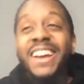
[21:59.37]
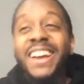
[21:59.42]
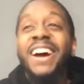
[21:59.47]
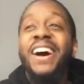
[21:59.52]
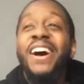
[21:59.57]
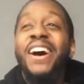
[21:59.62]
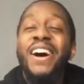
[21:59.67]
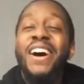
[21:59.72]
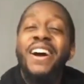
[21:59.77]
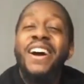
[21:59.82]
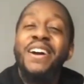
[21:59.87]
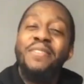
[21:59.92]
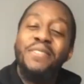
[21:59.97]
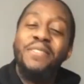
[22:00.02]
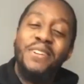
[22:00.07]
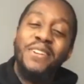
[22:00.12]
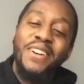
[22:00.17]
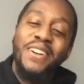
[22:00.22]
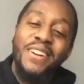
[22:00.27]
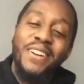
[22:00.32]
right, we're
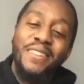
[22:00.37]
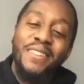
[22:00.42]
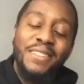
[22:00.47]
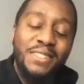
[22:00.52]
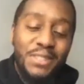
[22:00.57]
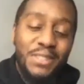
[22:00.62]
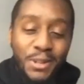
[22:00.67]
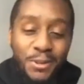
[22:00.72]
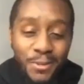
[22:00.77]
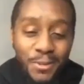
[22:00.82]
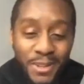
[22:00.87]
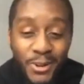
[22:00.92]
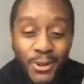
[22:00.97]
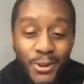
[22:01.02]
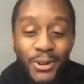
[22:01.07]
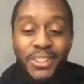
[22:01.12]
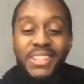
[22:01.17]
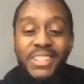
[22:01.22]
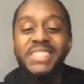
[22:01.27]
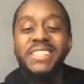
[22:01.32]
gonna end off the show. We
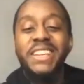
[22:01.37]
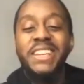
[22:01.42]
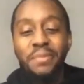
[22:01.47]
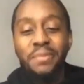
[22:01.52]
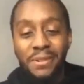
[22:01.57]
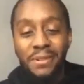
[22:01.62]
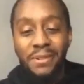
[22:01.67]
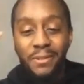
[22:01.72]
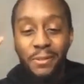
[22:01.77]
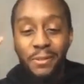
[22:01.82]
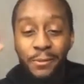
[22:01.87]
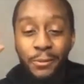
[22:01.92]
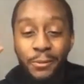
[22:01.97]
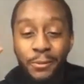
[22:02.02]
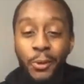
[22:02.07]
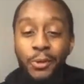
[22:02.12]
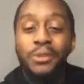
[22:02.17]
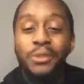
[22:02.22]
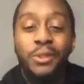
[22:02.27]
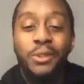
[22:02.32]
call this segment the fourth